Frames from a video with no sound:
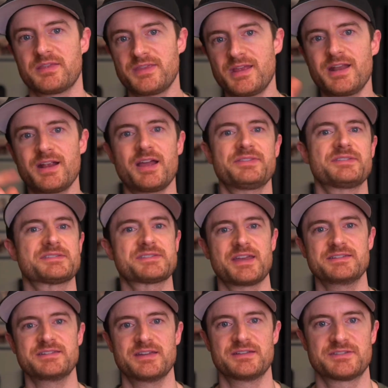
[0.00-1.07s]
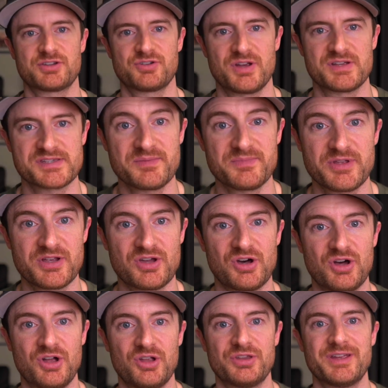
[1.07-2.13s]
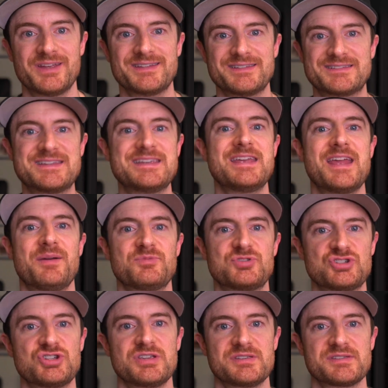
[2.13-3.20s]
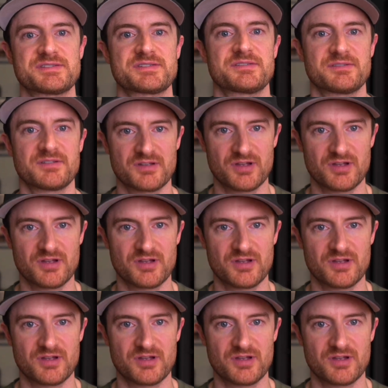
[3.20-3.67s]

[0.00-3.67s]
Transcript: Then I got this idea to create something called DMGs,